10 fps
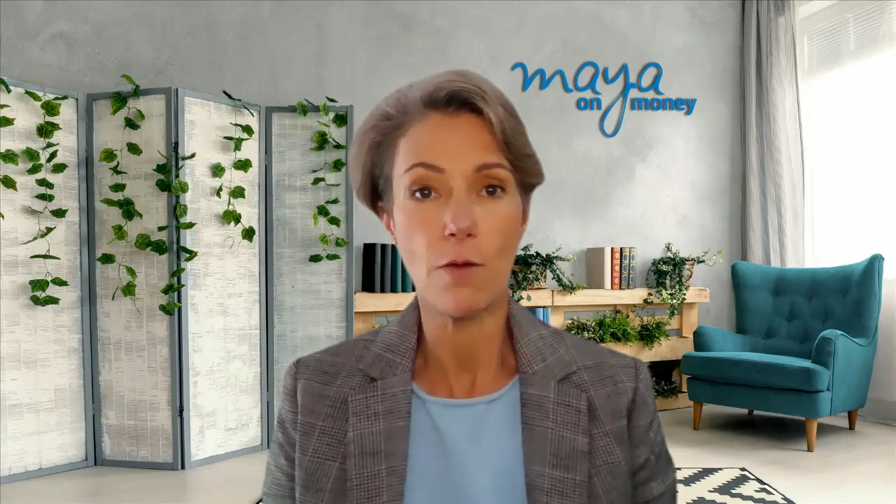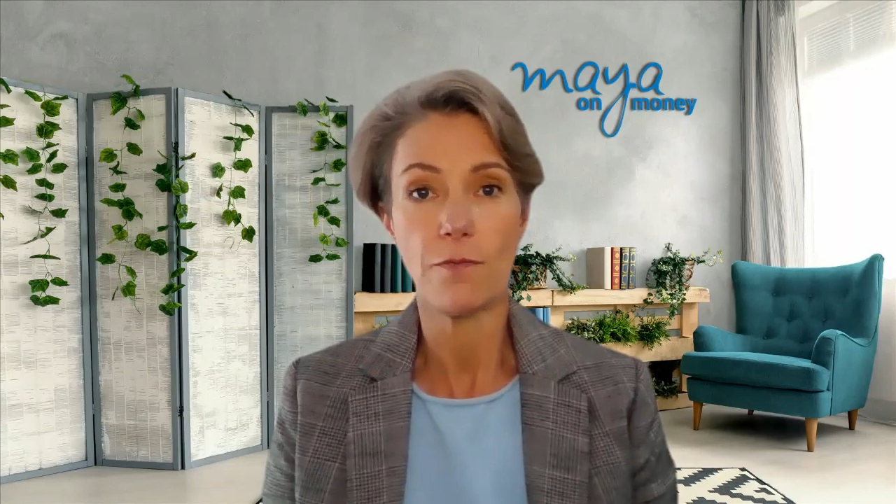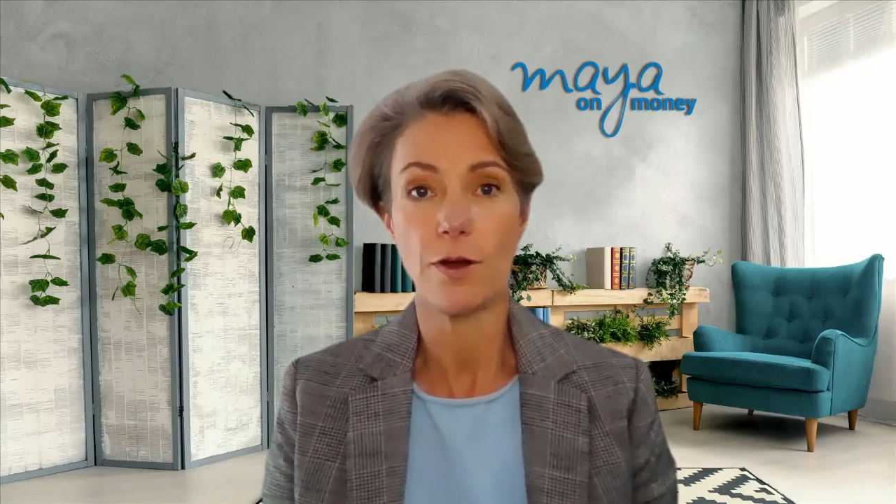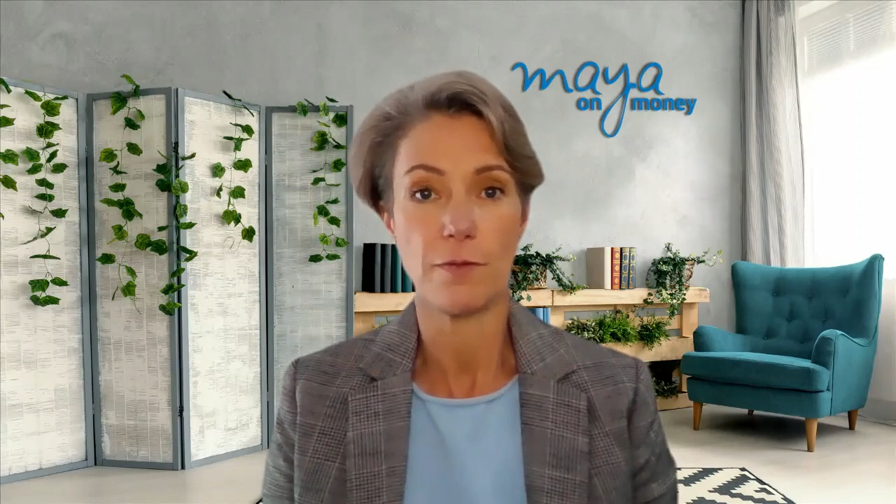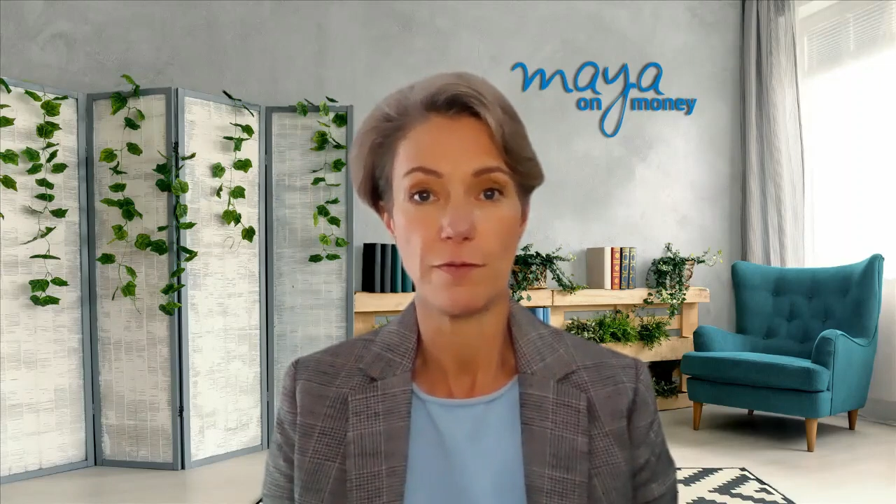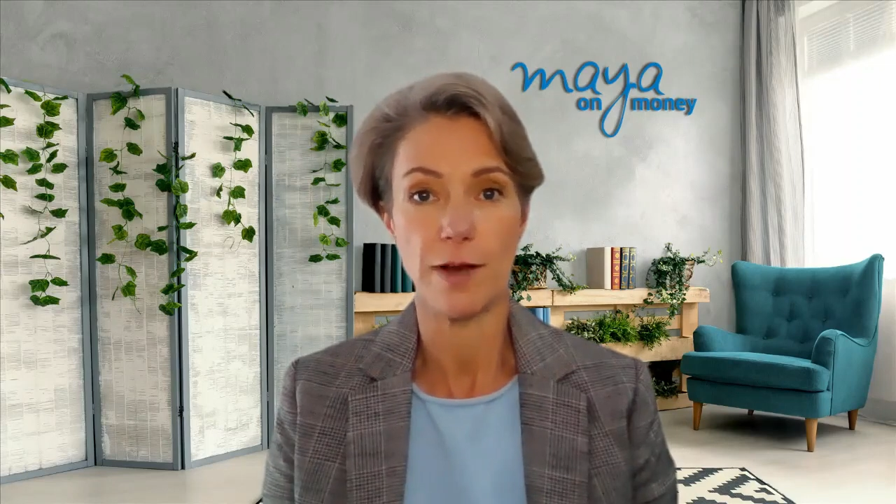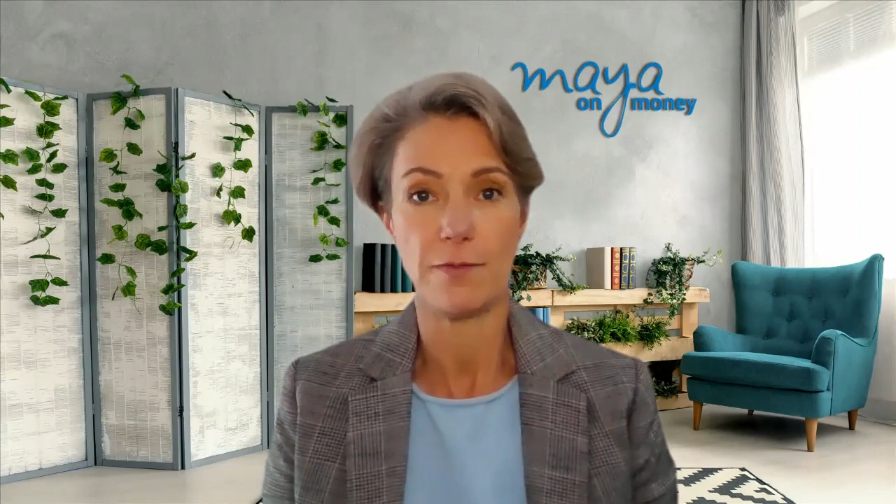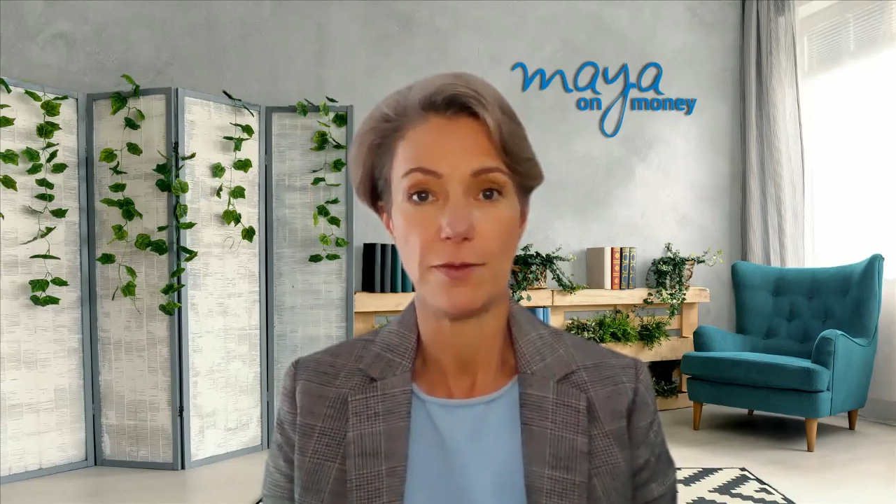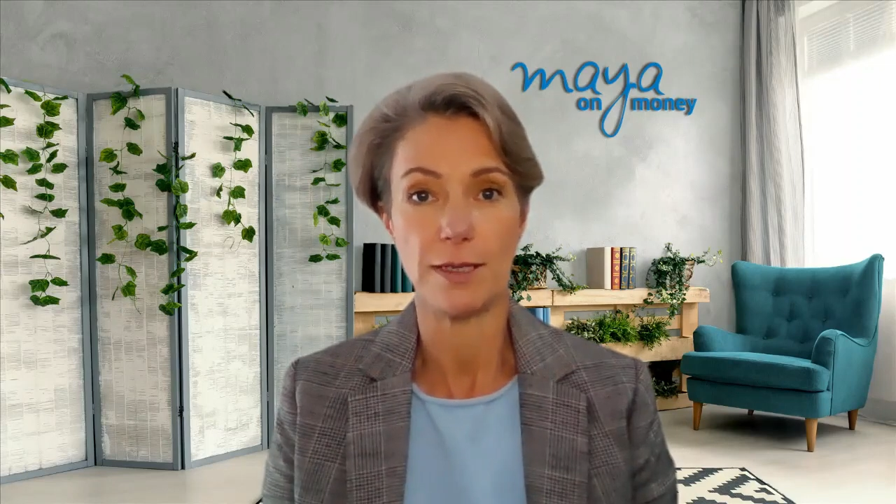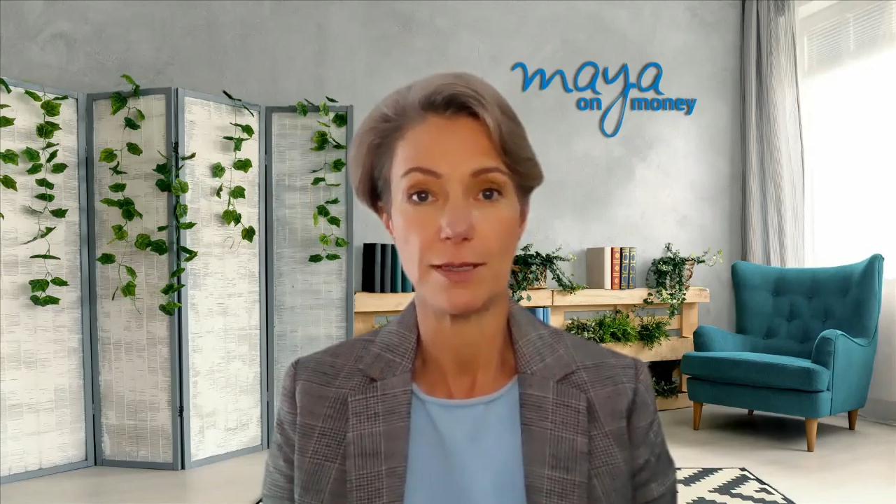off over
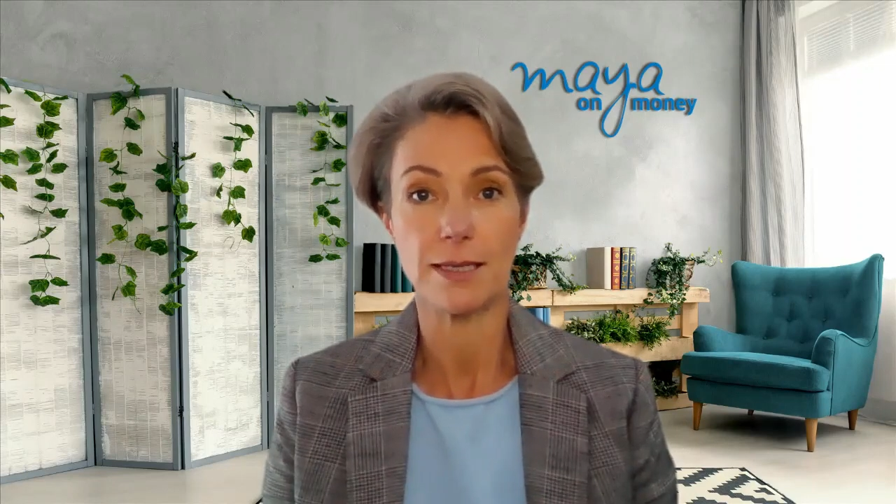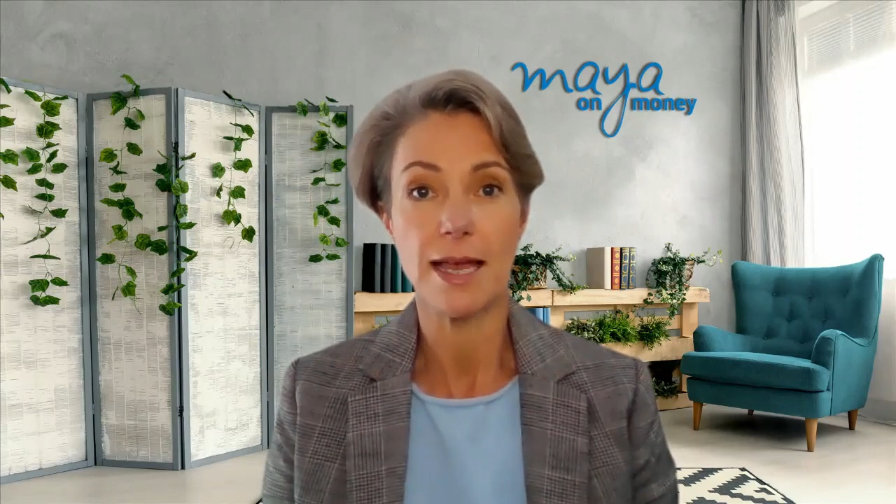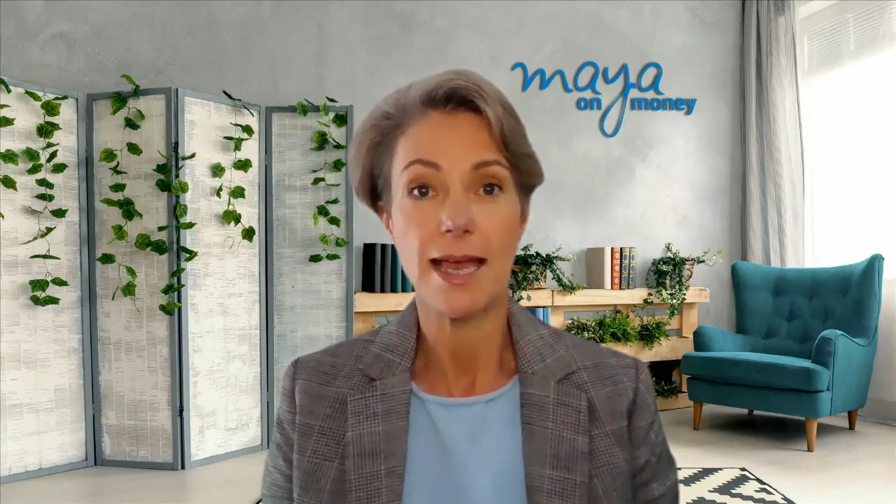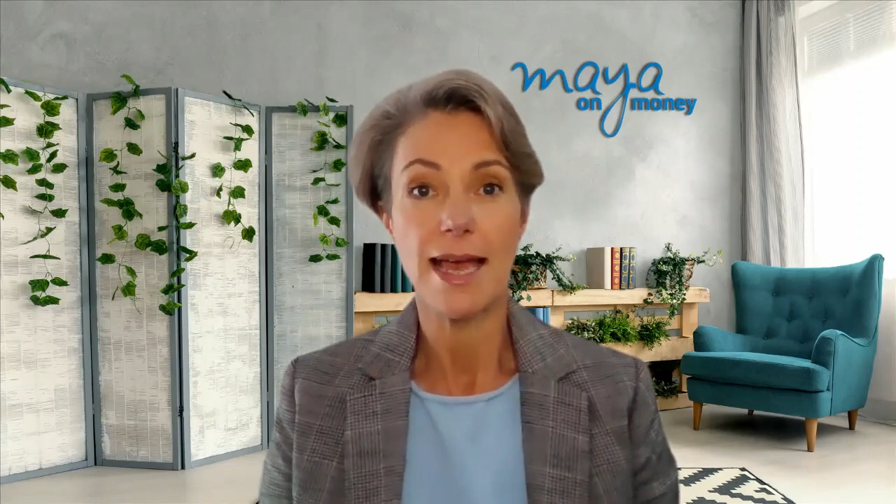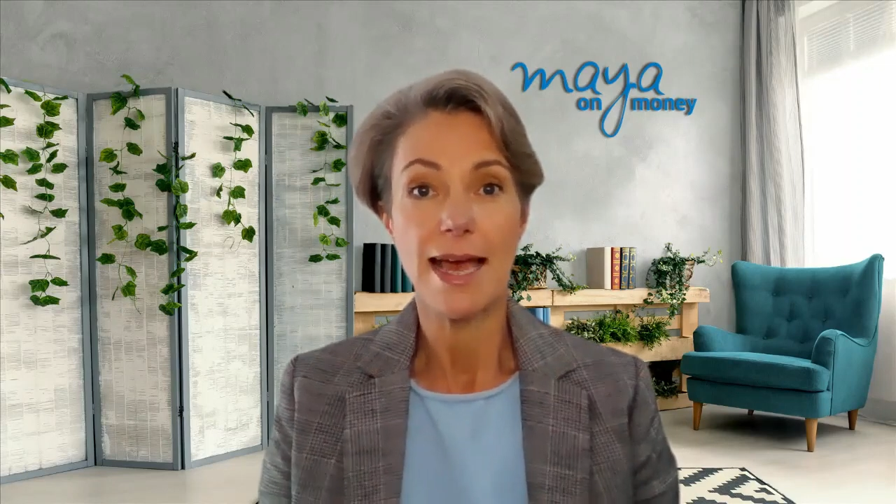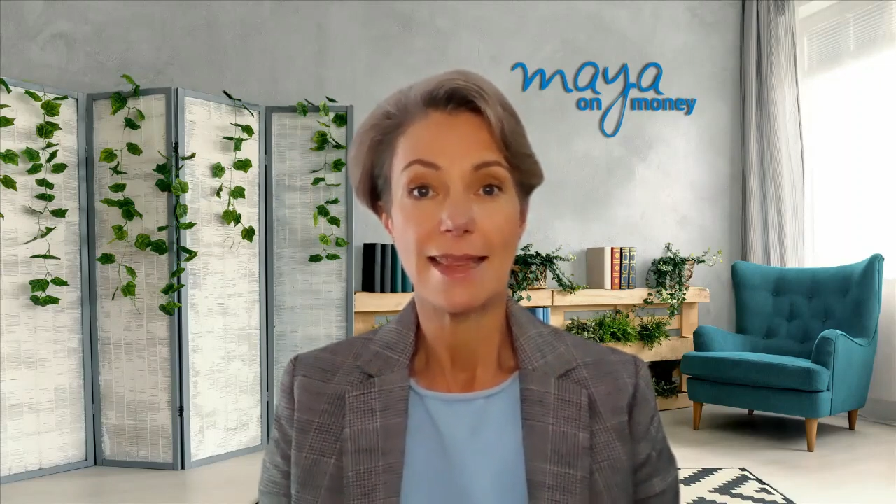5 years.